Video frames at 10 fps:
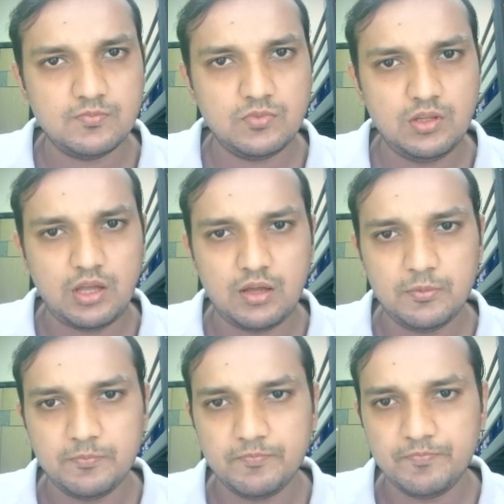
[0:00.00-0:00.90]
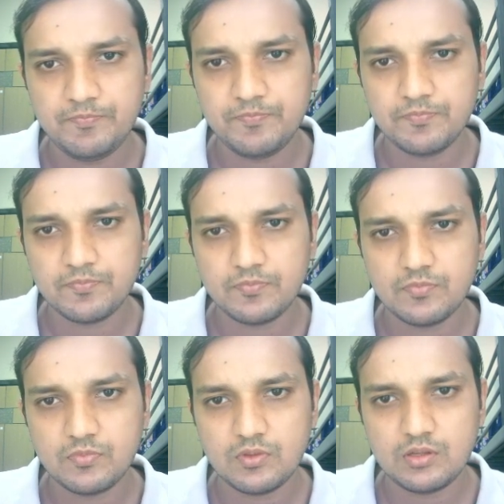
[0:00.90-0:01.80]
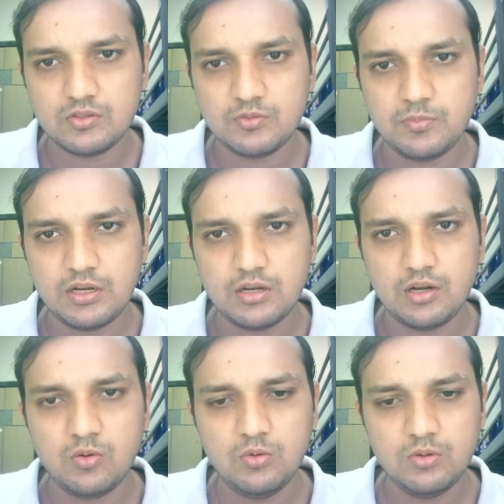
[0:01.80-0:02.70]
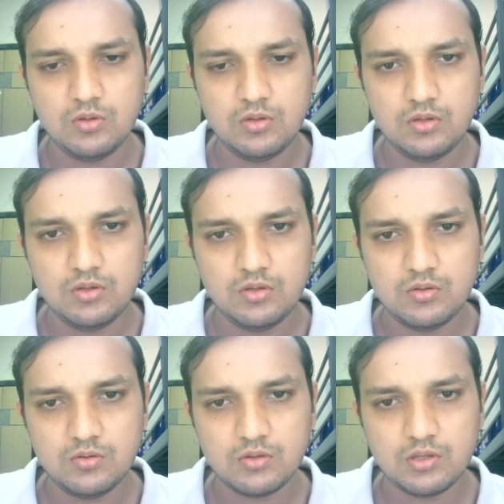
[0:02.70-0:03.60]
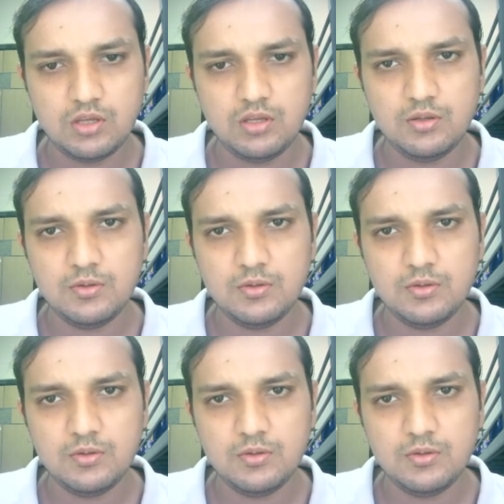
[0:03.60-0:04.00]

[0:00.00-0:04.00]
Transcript: yeah, that's better now. Okay,